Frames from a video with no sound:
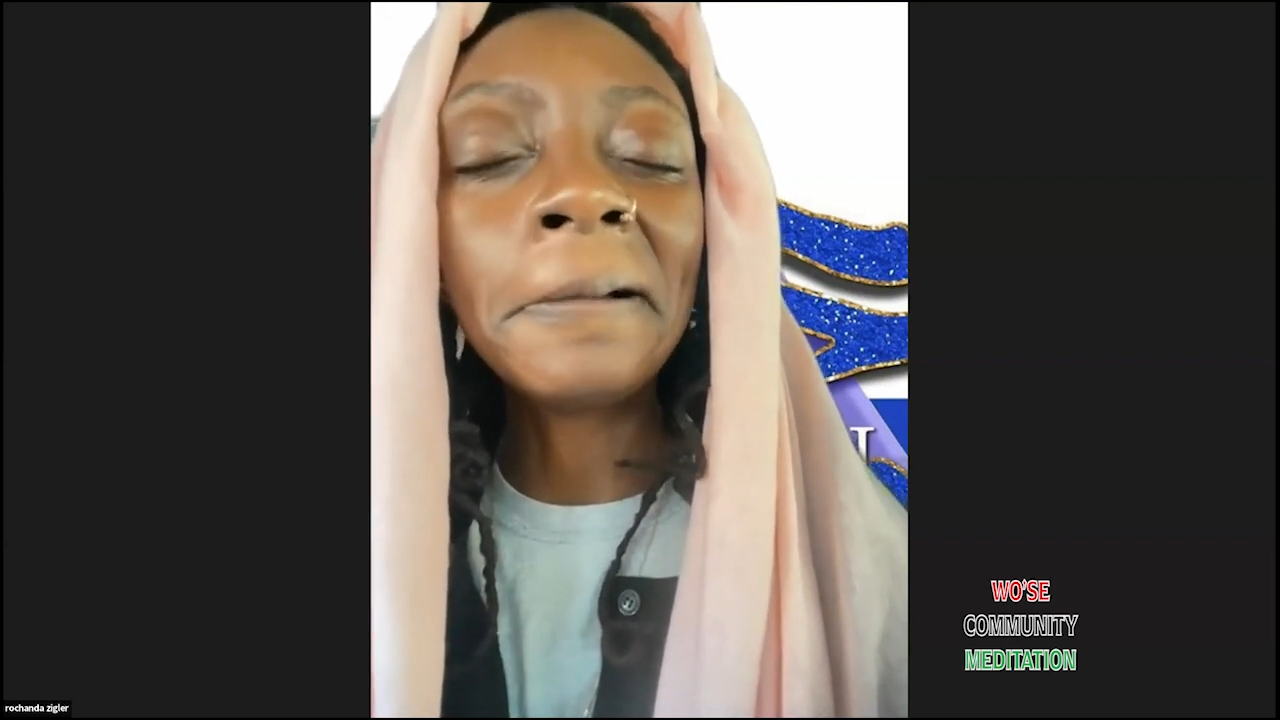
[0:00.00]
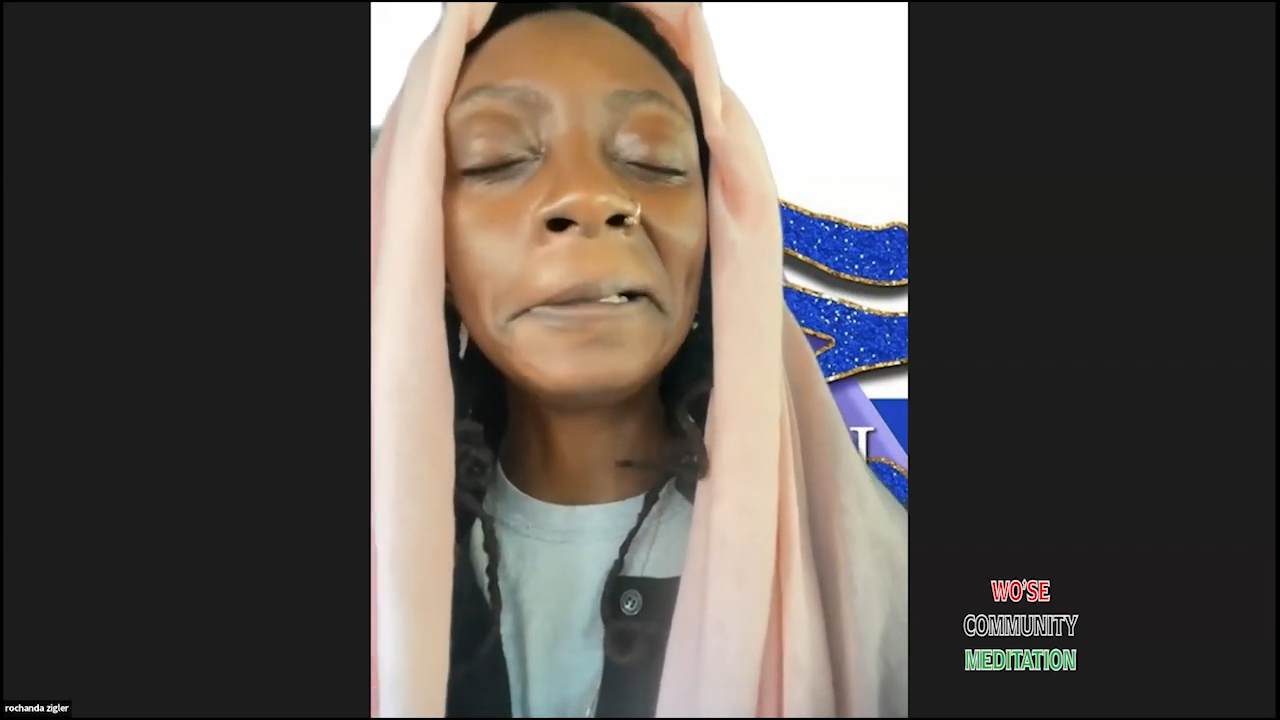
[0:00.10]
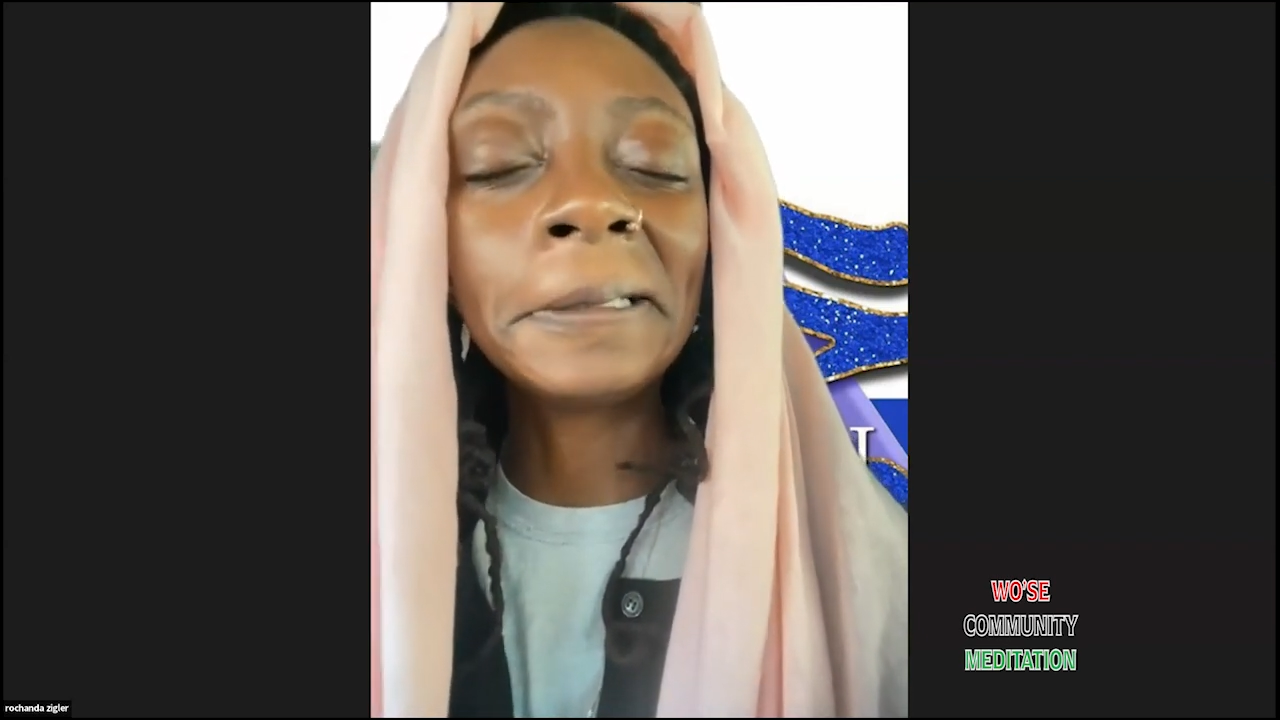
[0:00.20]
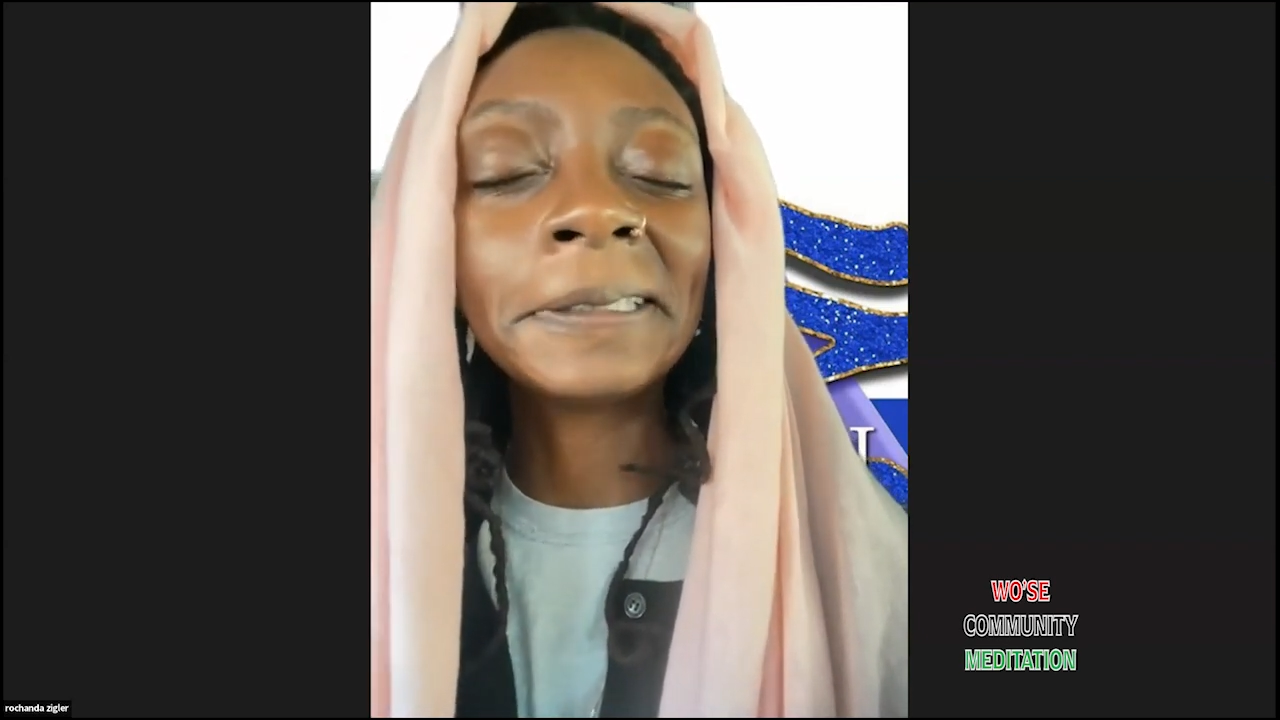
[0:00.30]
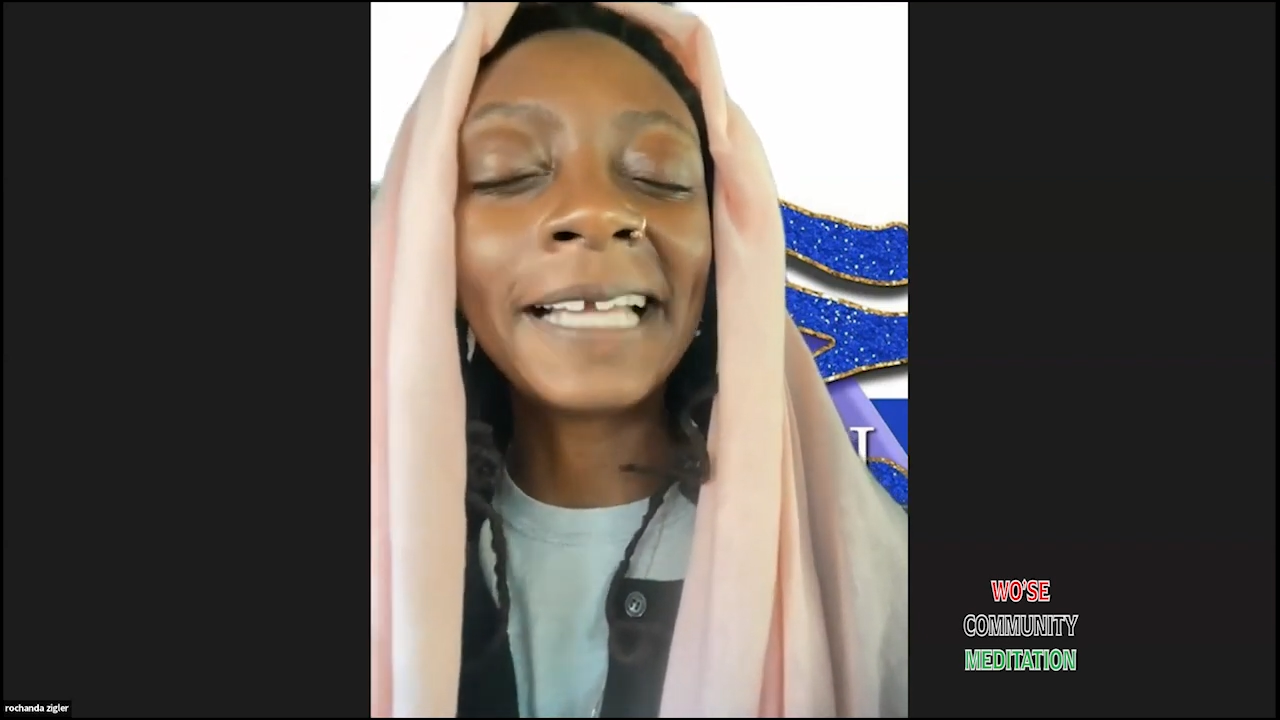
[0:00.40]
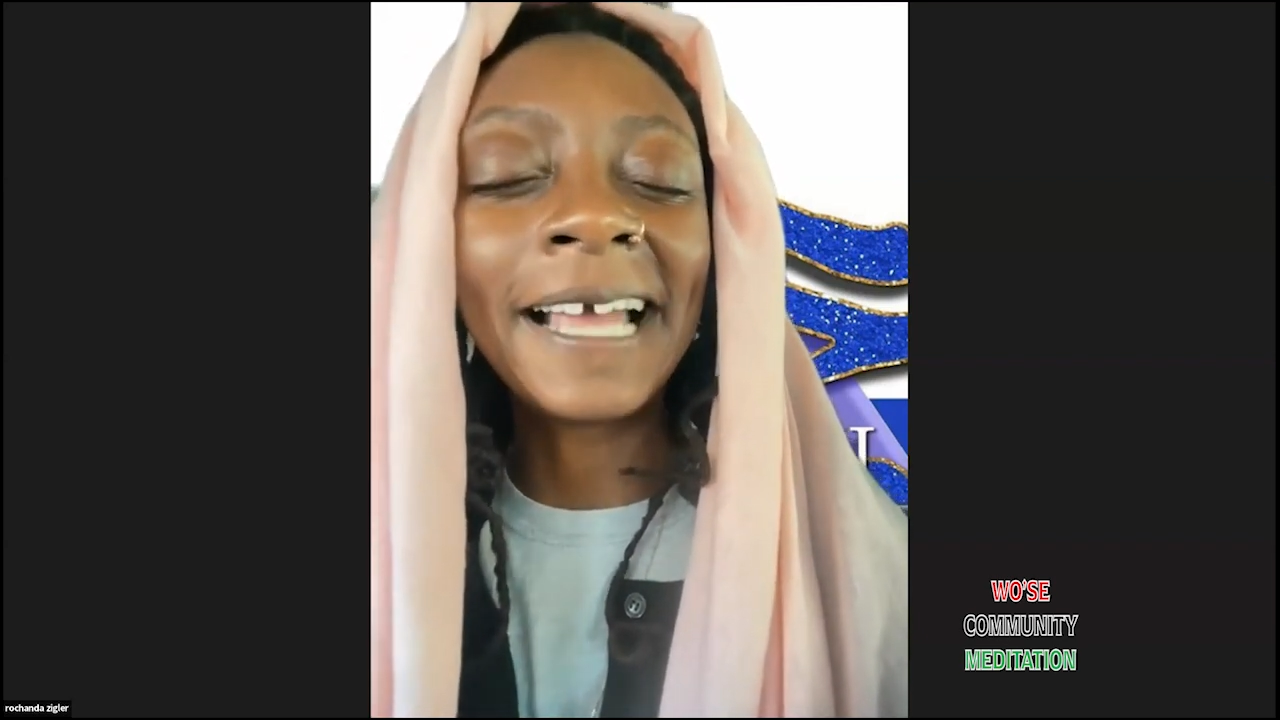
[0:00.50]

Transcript: cleared